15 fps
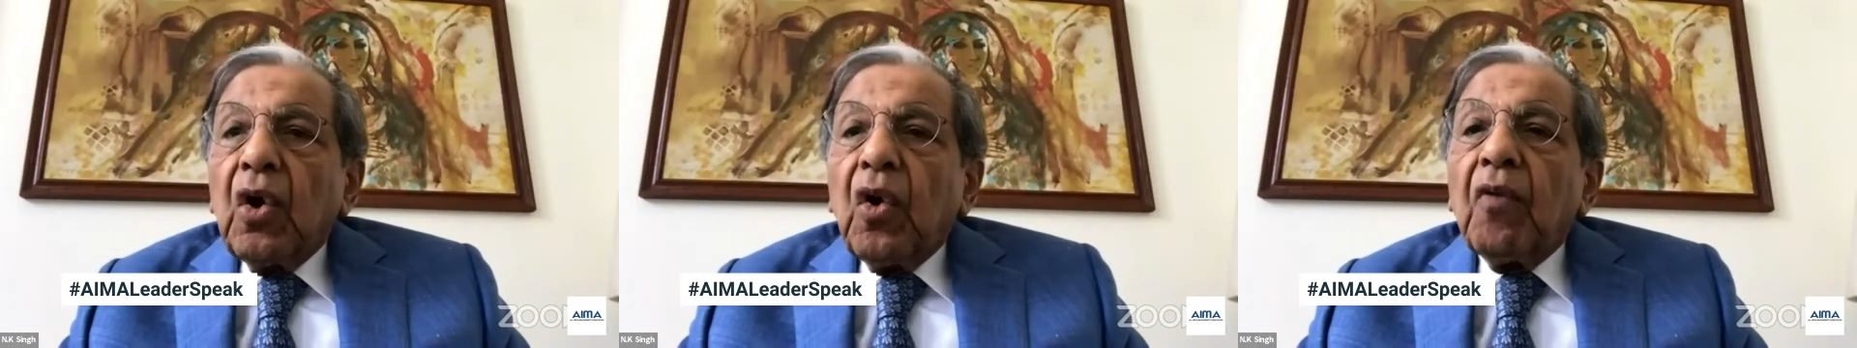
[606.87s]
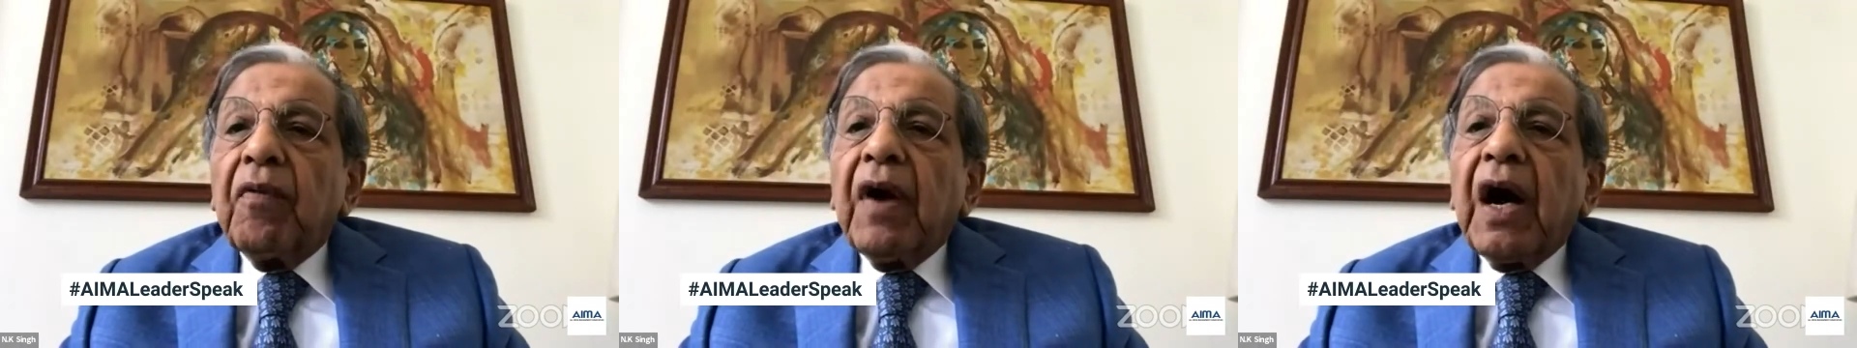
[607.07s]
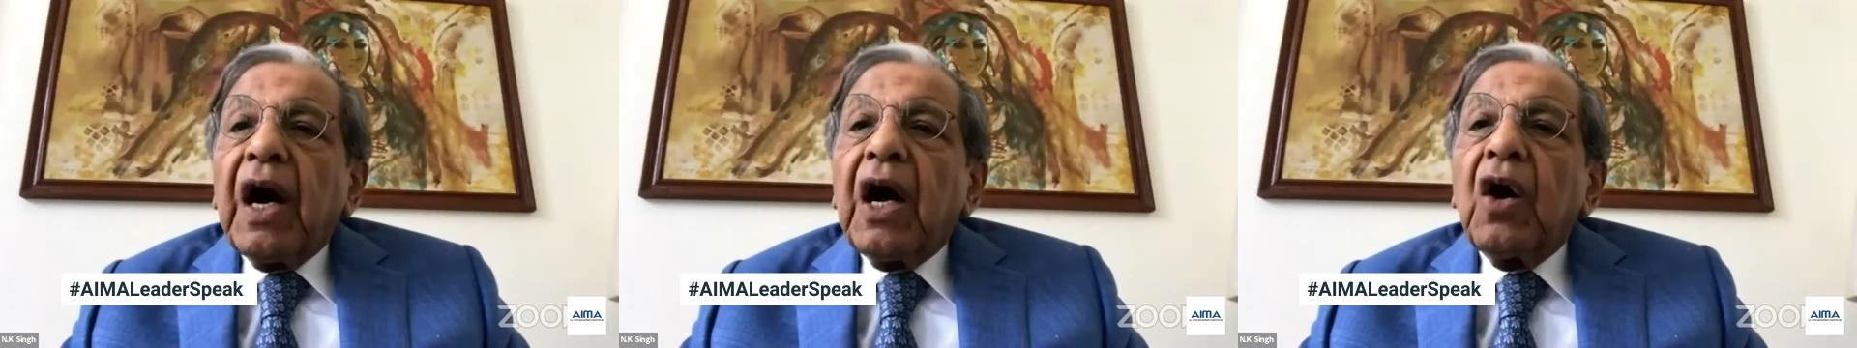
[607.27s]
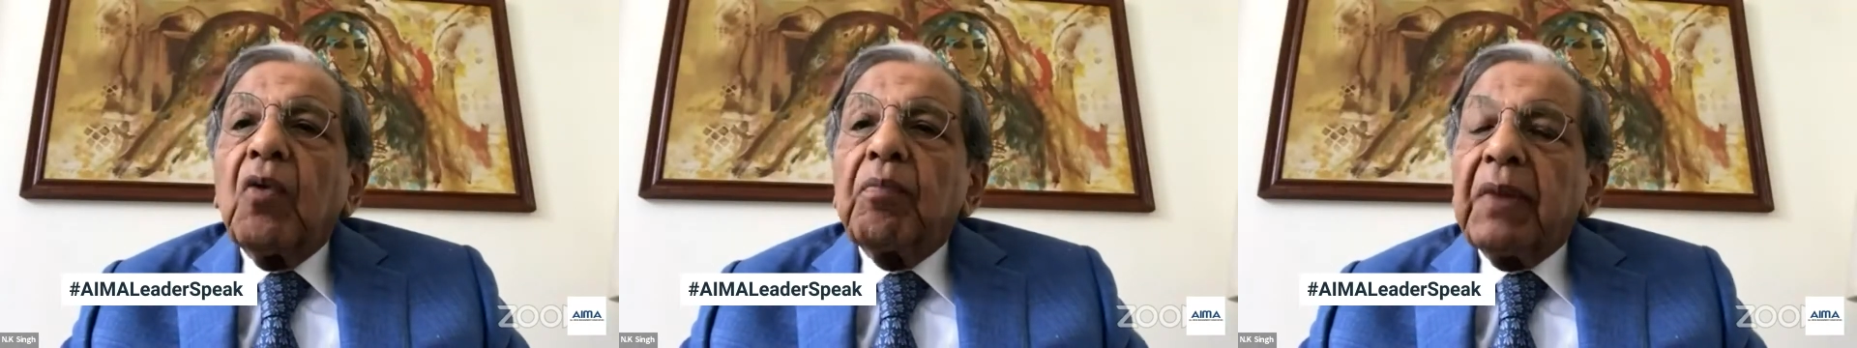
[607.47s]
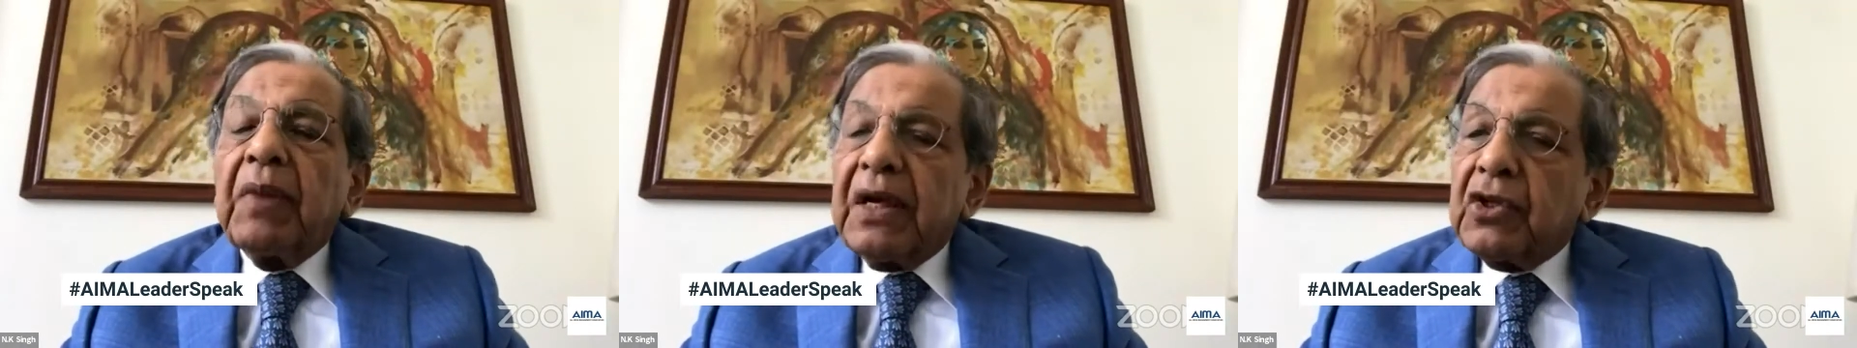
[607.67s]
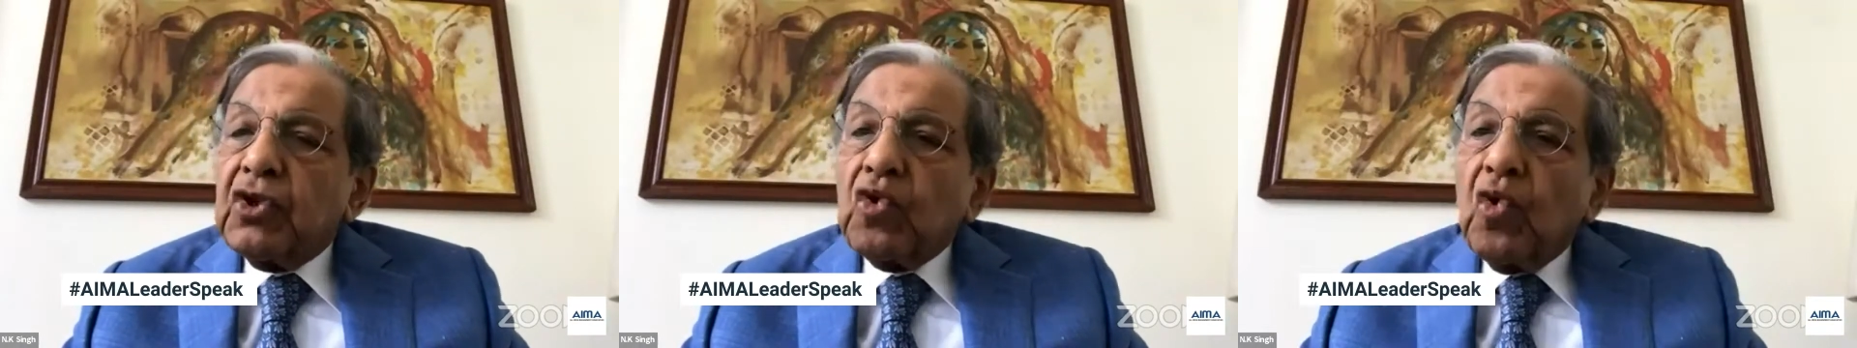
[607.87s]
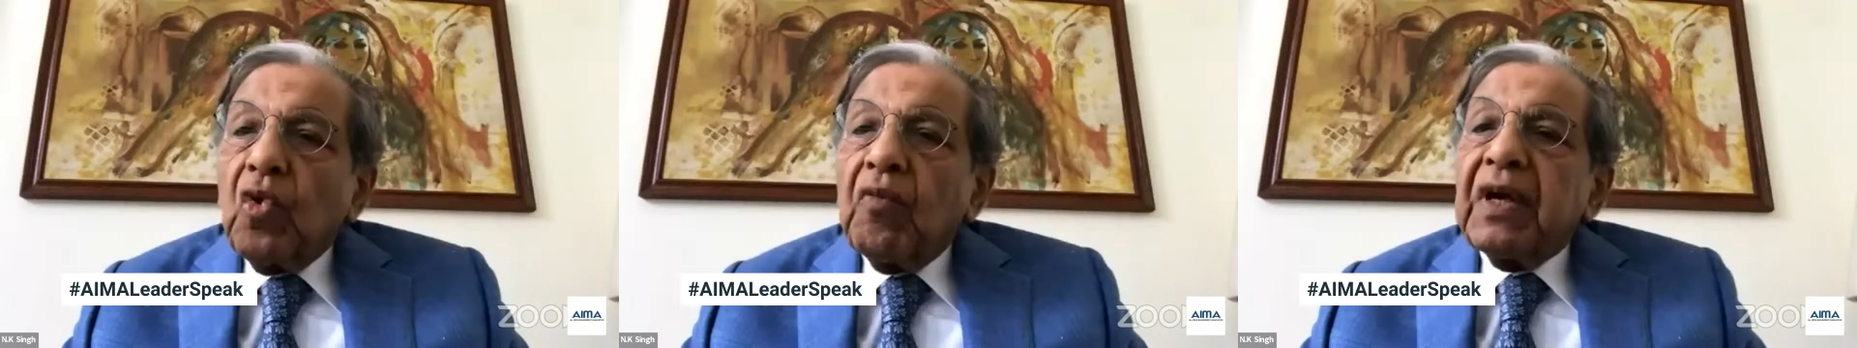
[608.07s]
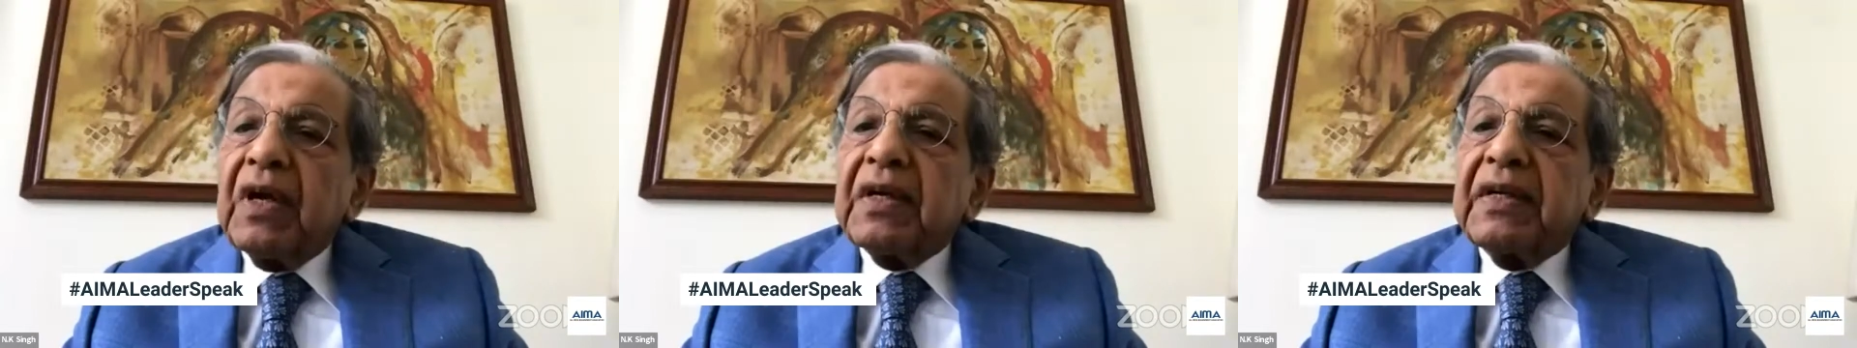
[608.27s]
of how much
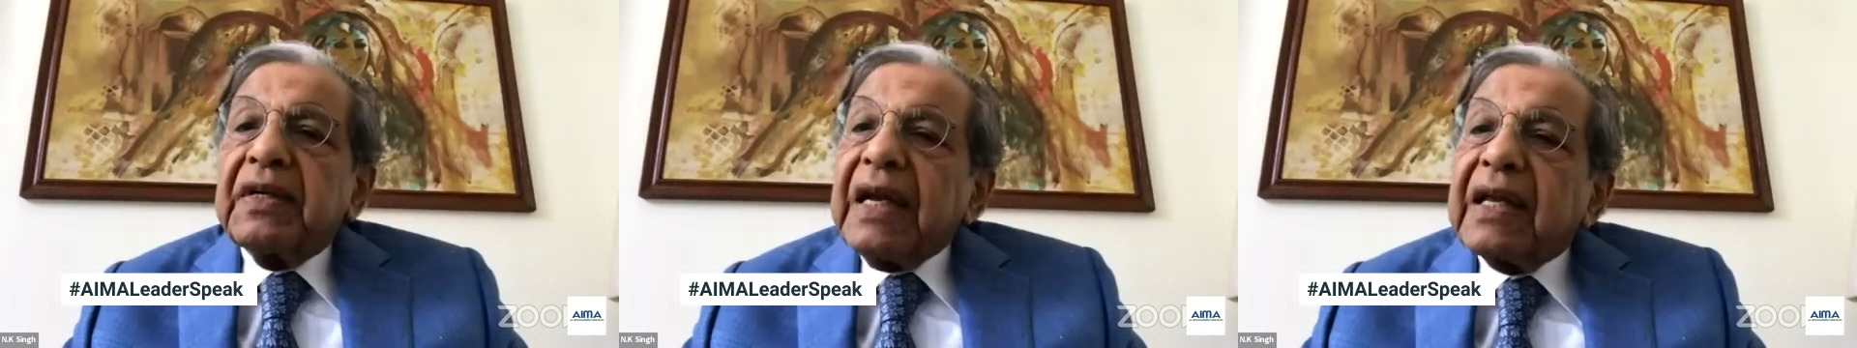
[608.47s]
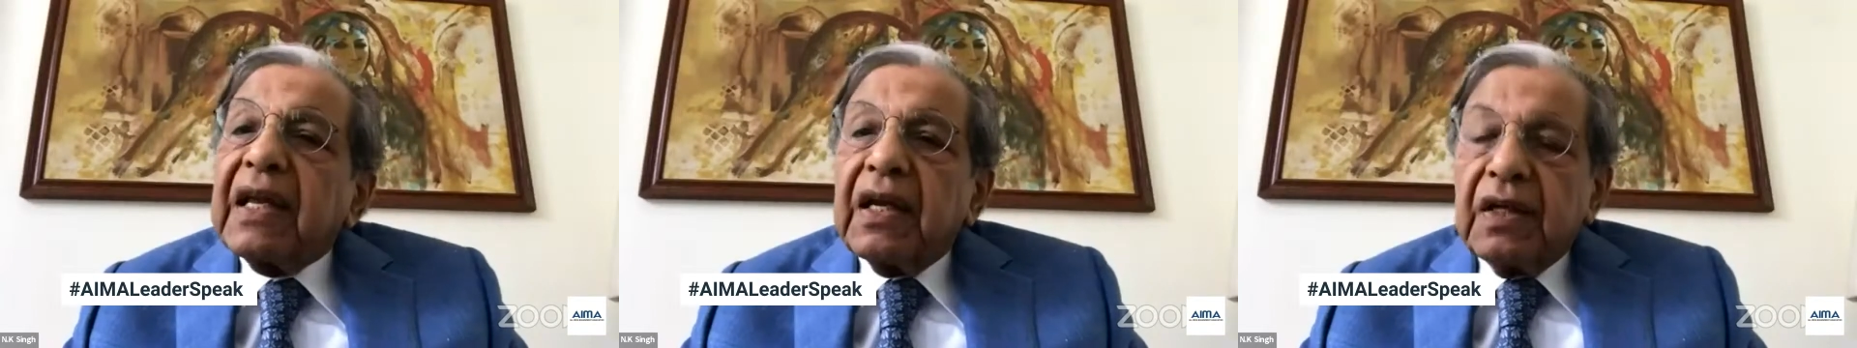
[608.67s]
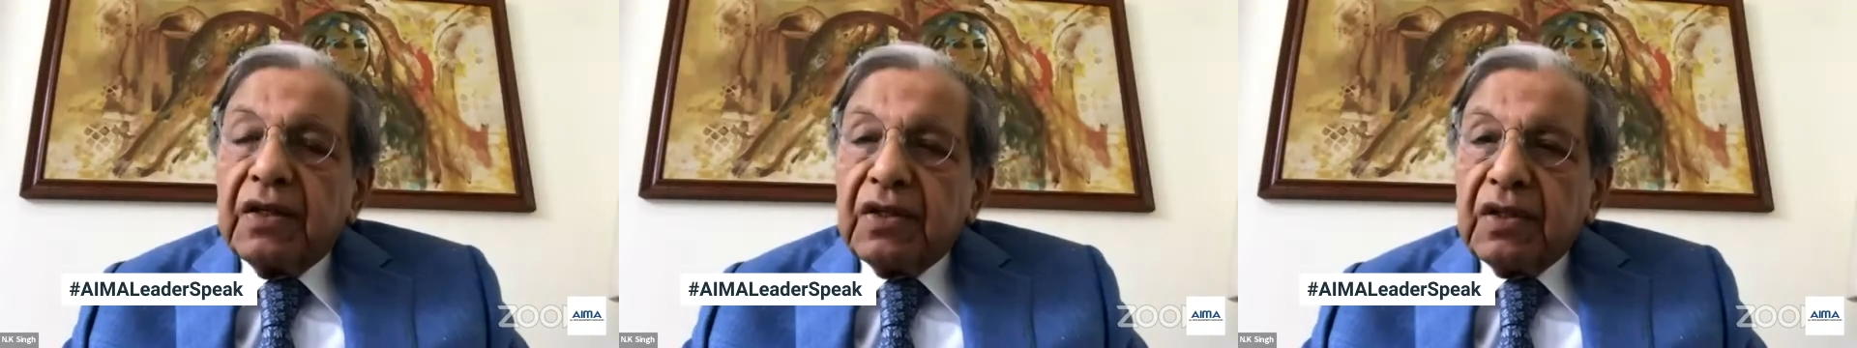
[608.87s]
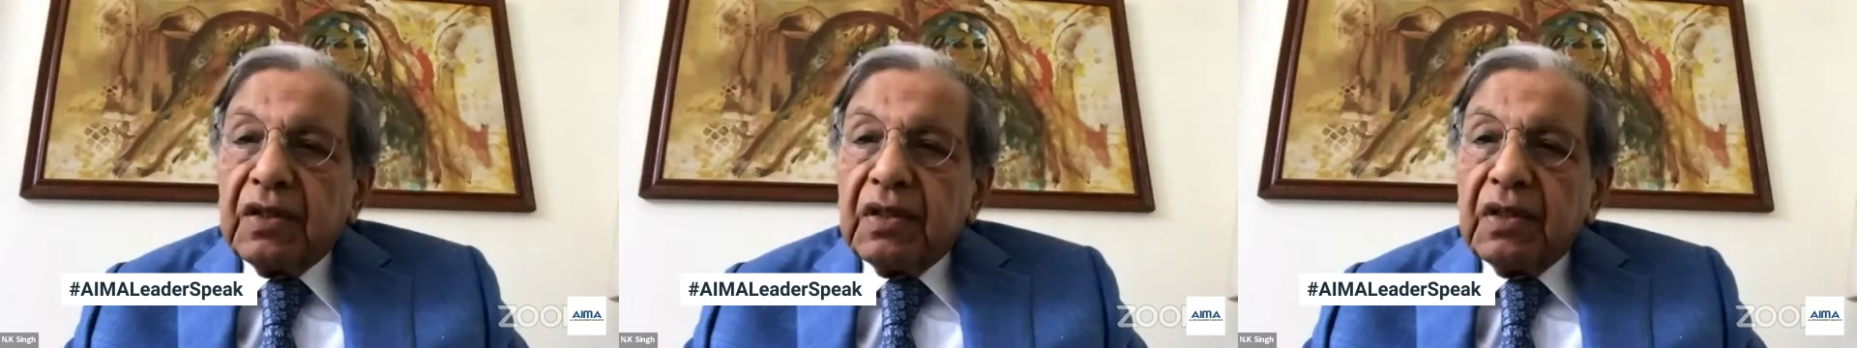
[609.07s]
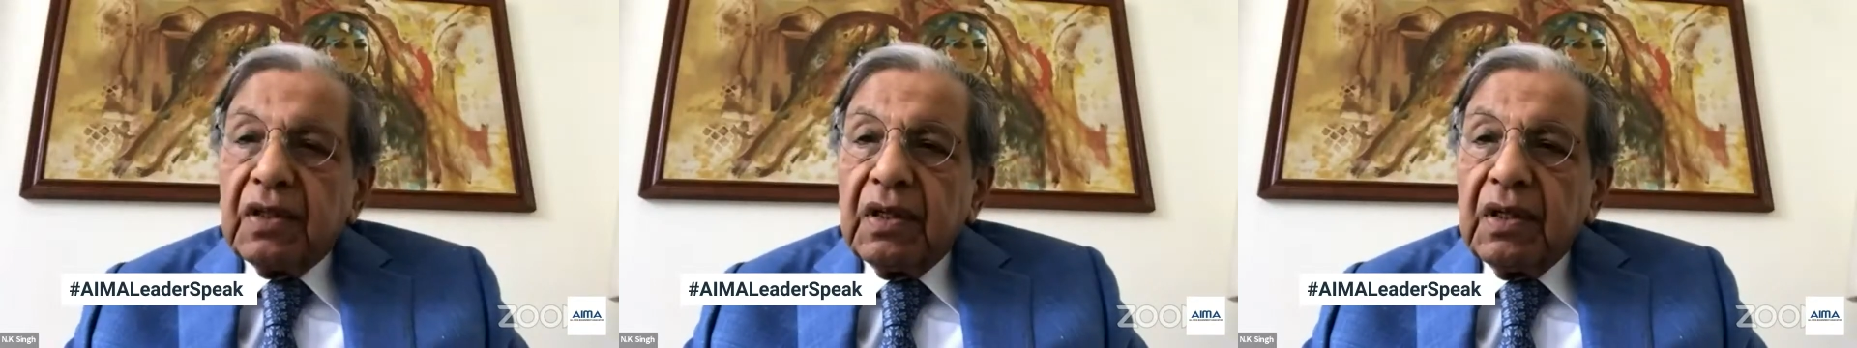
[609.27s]
over decades,